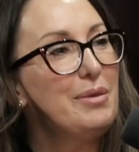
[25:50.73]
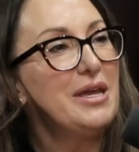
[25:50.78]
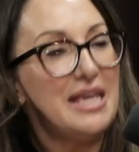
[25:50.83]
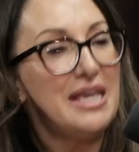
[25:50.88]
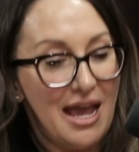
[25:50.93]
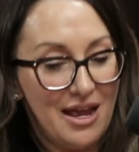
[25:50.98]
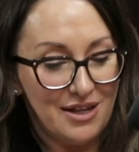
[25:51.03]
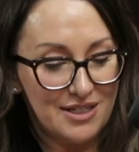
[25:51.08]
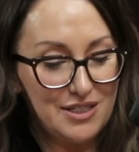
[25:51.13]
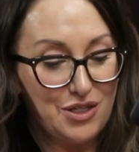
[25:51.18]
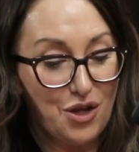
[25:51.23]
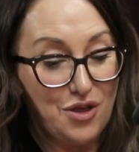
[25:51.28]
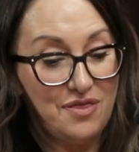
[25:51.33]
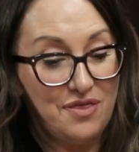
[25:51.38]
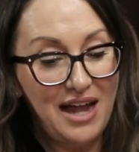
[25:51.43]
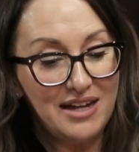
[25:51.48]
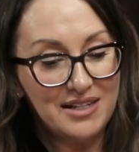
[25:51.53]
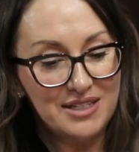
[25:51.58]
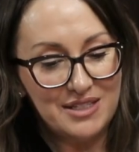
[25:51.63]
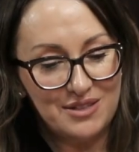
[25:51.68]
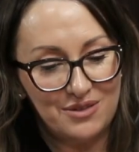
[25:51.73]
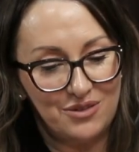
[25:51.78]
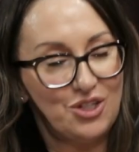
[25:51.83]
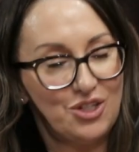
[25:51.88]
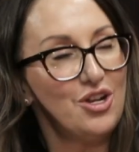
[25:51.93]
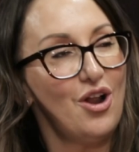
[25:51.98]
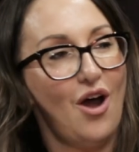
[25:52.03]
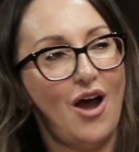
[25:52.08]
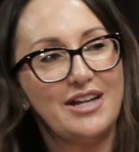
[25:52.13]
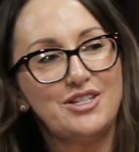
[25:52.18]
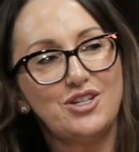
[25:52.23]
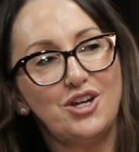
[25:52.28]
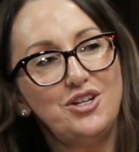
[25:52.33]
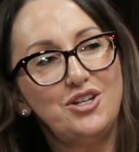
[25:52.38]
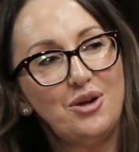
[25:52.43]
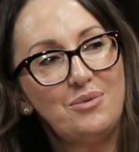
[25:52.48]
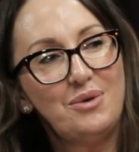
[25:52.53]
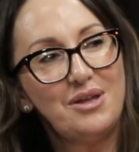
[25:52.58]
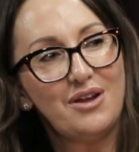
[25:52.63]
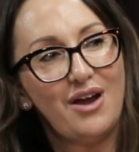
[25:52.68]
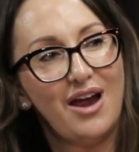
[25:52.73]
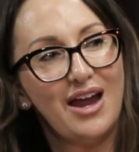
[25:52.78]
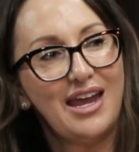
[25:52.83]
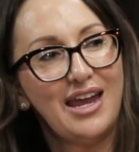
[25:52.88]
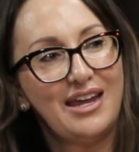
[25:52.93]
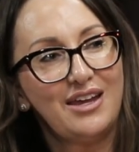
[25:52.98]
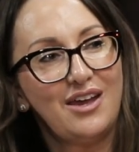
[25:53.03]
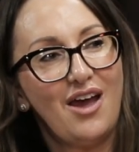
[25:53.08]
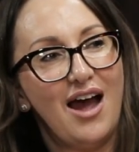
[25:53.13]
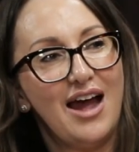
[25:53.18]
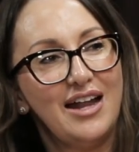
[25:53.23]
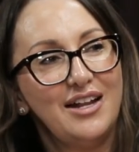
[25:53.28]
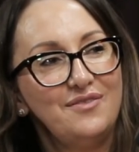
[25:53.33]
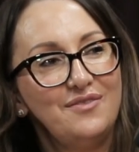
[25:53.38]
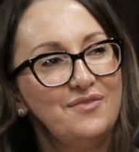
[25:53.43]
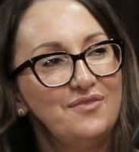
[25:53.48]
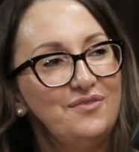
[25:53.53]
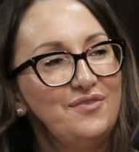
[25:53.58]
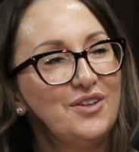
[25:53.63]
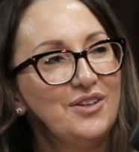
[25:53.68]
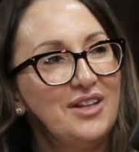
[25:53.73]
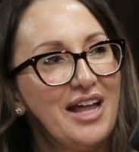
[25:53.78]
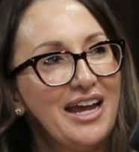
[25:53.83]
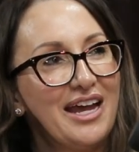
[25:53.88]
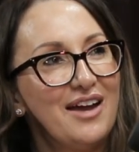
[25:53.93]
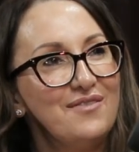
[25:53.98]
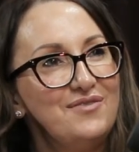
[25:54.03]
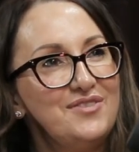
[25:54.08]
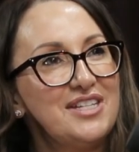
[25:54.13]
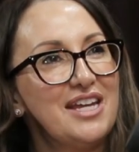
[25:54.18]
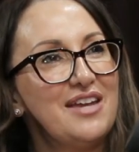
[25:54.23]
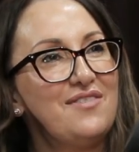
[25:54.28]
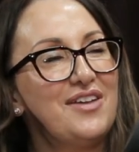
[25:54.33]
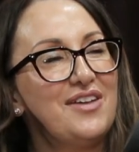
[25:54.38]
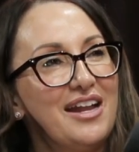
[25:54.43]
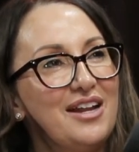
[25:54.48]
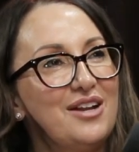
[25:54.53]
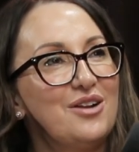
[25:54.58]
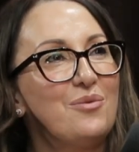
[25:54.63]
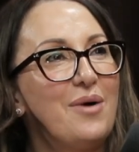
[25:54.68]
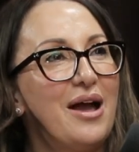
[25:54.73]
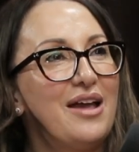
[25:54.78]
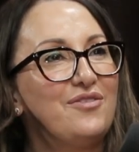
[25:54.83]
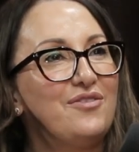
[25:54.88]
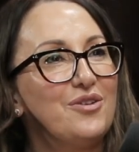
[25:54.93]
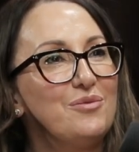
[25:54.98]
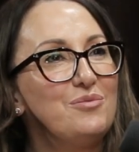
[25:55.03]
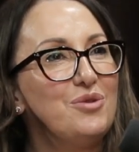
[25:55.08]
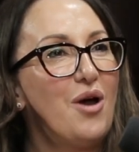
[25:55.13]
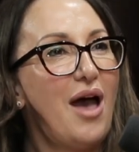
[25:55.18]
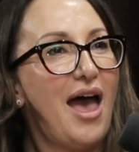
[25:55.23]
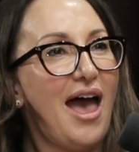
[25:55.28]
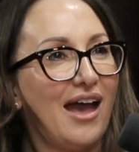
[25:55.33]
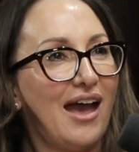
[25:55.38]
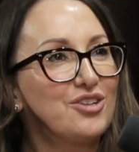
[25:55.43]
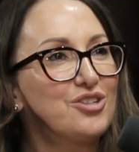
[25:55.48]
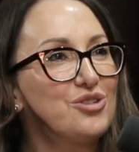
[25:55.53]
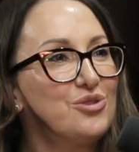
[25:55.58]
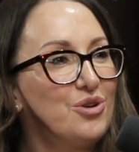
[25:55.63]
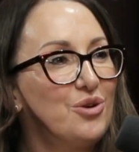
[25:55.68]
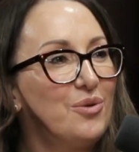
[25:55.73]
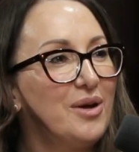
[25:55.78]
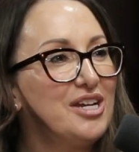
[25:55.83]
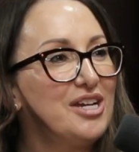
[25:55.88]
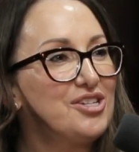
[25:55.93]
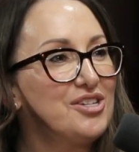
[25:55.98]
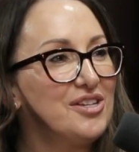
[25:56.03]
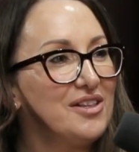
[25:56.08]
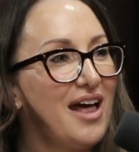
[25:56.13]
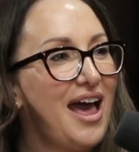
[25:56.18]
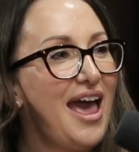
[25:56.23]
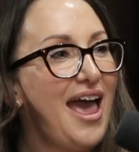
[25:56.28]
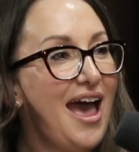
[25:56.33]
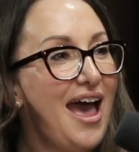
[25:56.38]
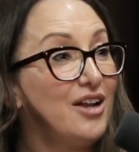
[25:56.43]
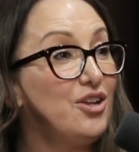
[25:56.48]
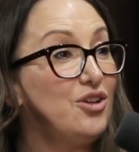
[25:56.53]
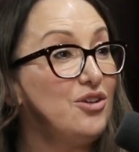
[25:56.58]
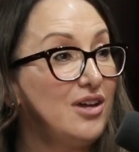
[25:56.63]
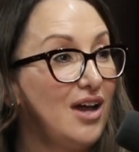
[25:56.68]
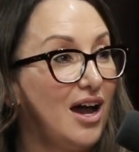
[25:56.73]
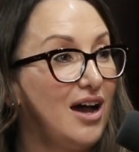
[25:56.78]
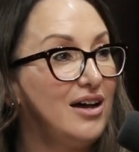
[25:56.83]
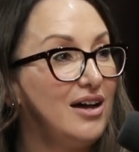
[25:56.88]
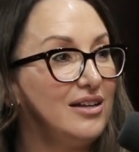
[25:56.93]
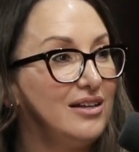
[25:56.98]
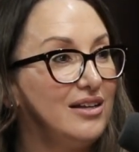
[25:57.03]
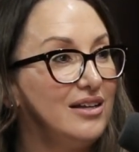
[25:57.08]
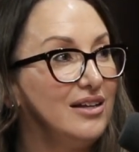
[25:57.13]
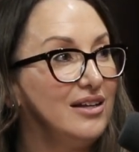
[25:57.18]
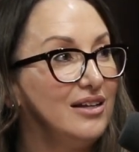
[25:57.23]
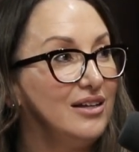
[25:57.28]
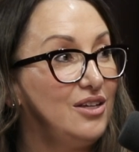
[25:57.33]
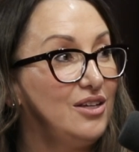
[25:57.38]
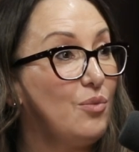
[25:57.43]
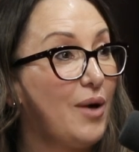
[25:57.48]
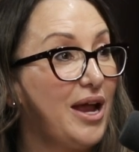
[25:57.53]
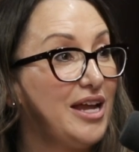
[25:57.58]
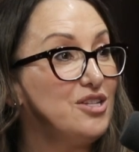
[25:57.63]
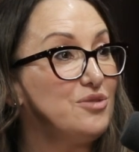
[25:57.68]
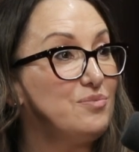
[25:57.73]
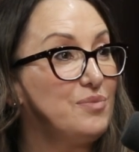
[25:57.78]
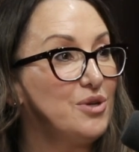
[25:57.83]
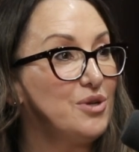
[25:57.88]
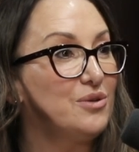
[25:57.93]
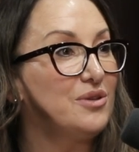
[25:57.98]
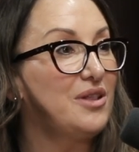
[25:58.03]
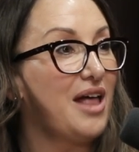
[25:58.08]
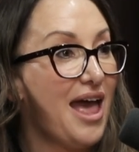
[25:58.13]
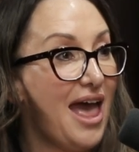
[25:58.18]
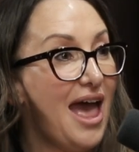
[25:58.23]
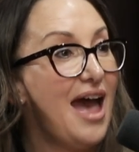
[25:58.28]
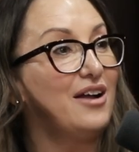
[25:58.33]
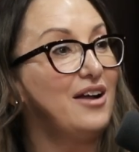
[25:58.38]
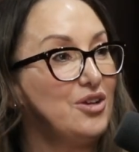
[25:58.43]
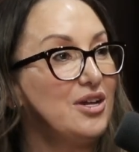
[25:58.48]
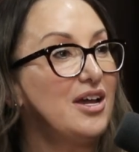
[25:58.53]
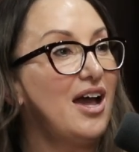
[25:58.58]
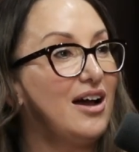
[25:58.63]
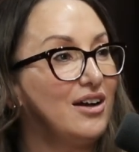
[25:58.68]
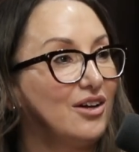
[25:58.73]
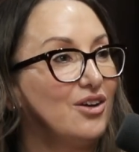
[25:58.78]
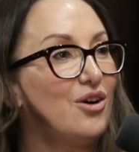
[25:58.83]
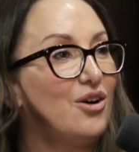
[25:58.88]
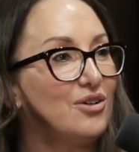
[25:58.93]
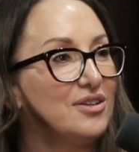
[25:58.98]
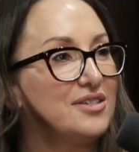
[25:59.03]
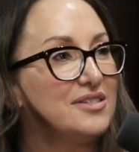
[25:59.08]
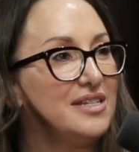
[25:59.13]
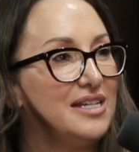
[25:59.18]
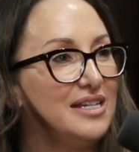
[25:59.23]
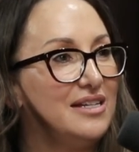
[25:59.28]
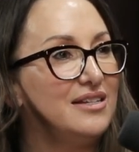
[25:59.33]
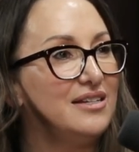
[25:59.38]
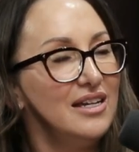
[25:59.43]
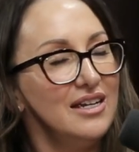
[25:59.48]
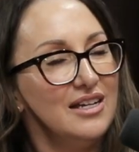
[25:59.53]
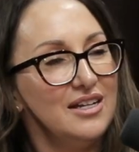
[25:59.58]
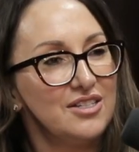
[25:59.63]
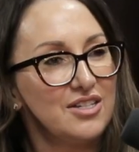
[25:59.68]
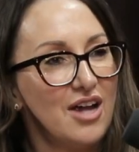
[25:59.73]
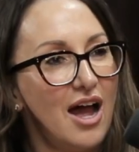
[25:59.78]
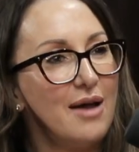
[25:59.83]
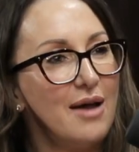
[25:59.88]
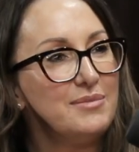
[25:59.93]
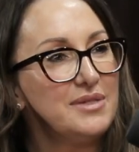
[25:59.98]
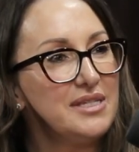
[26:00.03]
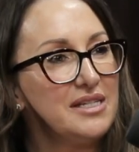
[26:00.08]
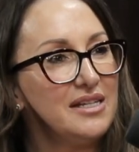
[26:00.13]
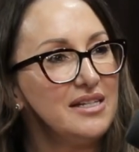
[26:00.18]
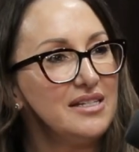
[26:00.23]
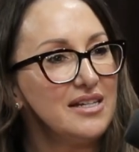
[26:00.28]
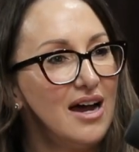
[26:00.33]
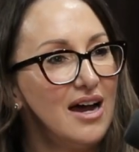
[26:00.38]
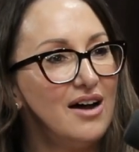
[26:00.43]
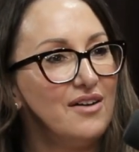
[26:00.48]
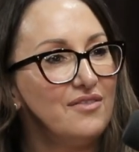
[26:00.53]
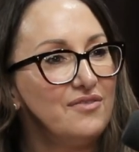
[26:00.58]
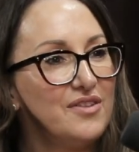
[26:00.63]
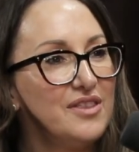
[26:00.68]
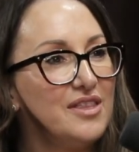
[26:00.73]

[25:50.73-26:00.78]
But yeah, so that's, I don't know whether I kind of feel like I've deviated away from your actual question, like how do you cut your wage bill? Like how do you cut costs in times that are tough?